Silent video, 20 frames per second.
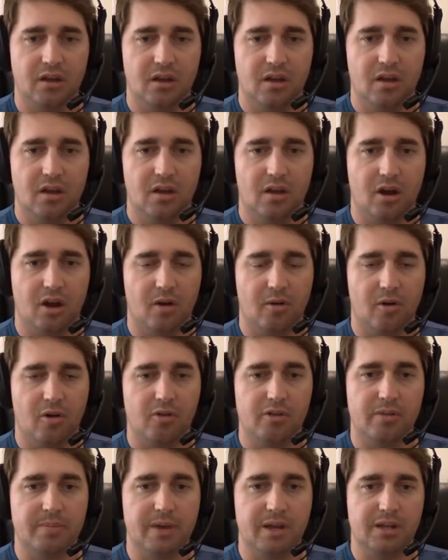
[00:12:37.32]
are
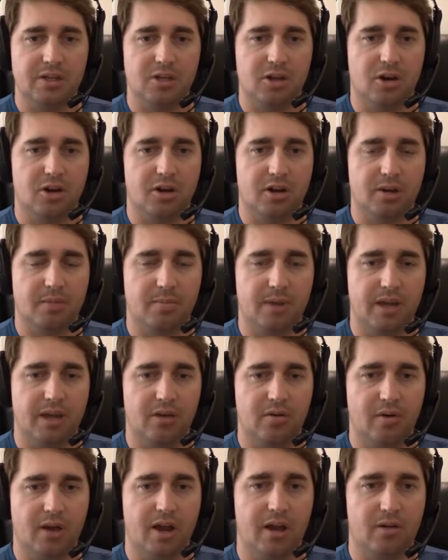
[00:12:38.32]
only being targeted by
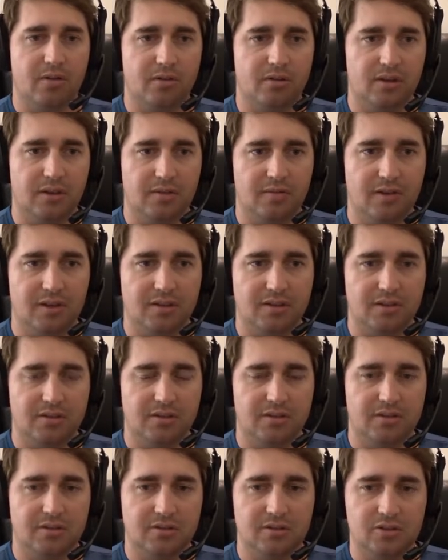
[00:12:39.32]
ground
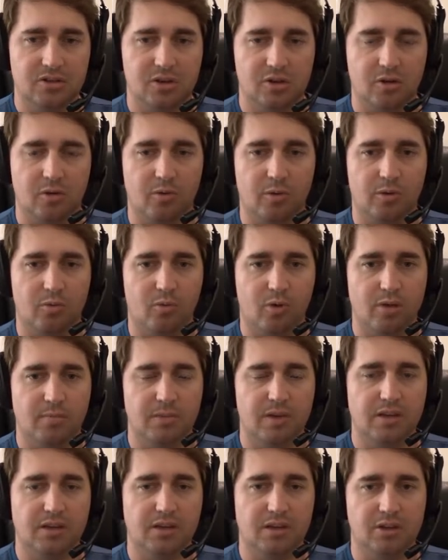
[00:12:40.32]
defenses. So with one
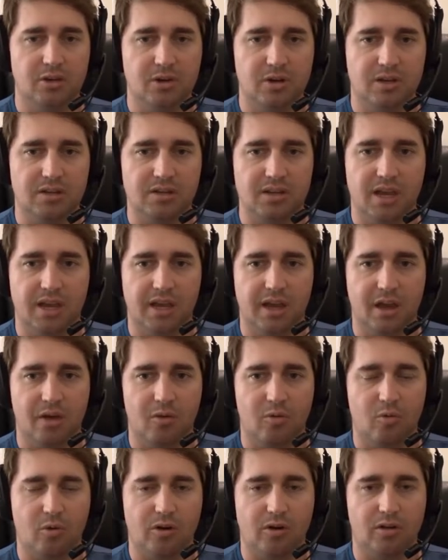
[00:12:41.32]
minion, you can take
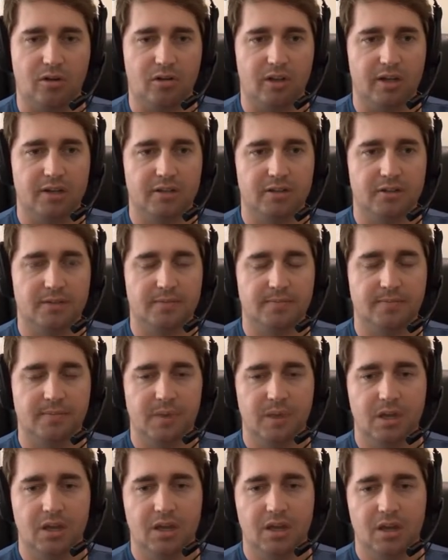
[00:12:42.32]
out one collector.
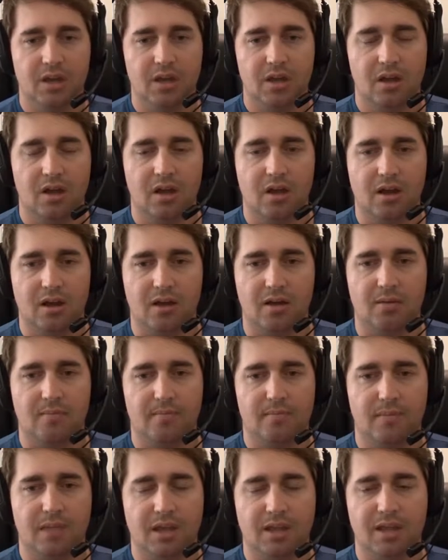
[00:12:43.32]
And
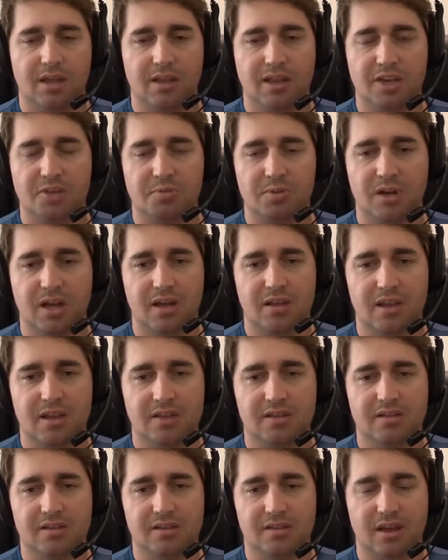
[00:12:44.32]
then last but not
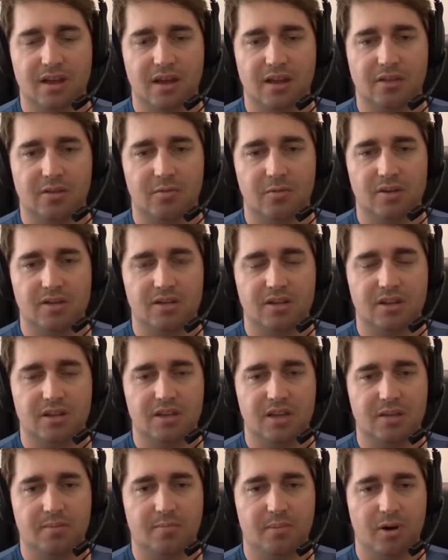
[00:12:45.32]
least, the reason I
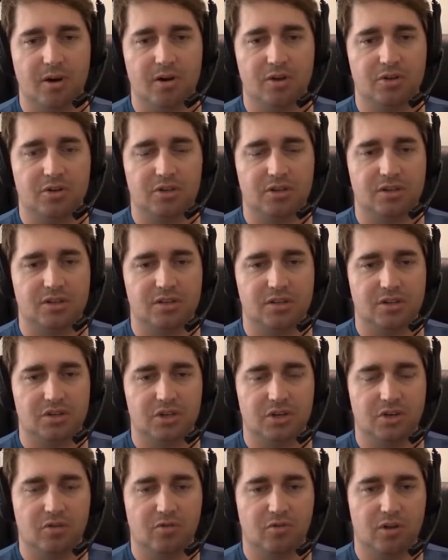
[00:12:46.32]
think Barch is such a
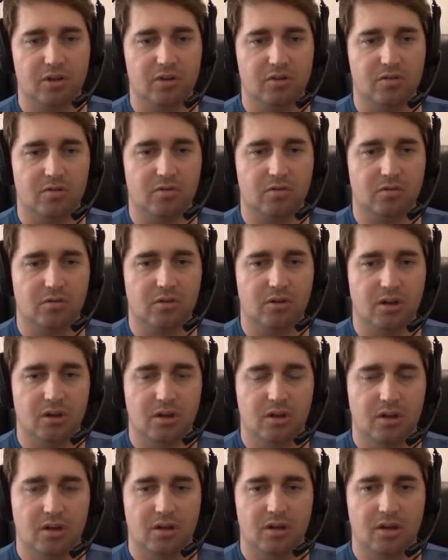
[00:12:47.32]
critical
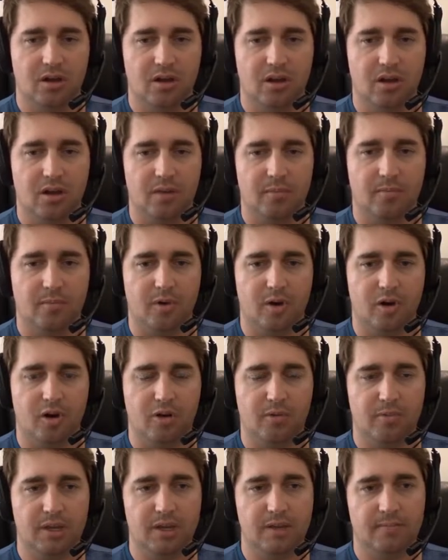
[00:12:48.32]

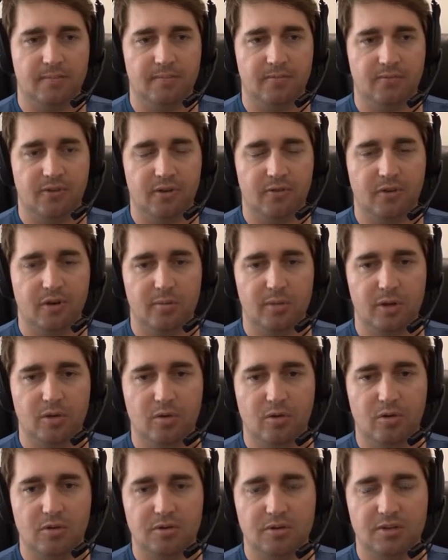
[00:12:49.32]
army for farming
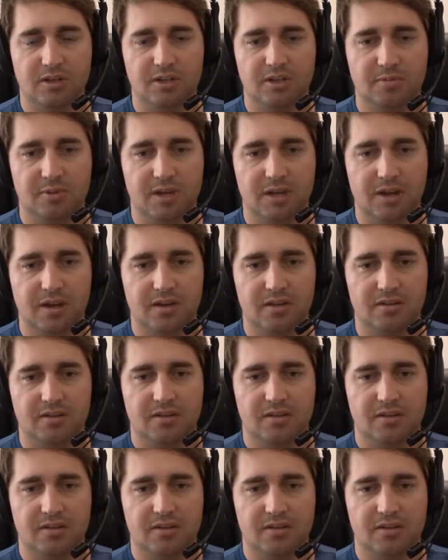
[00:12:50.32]
walls is because